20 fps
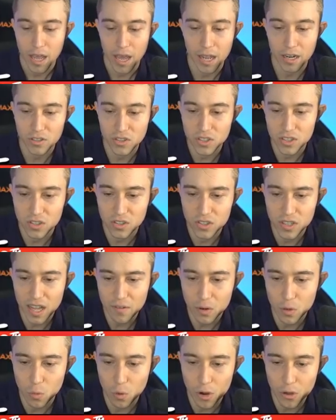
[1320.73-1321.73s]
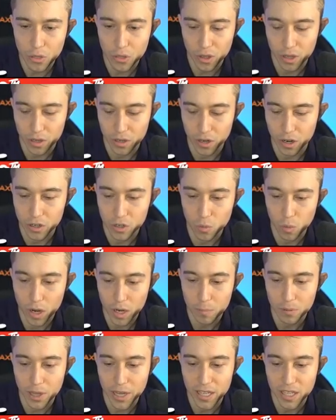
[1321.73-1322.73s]
And it's, it's just never worth it, you know? You
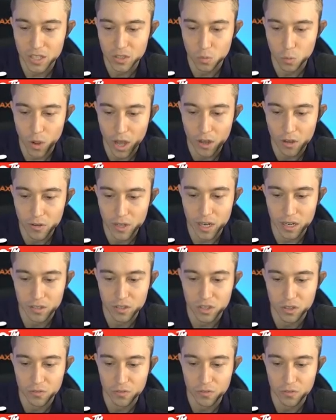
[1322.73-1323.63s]
want to play as well and as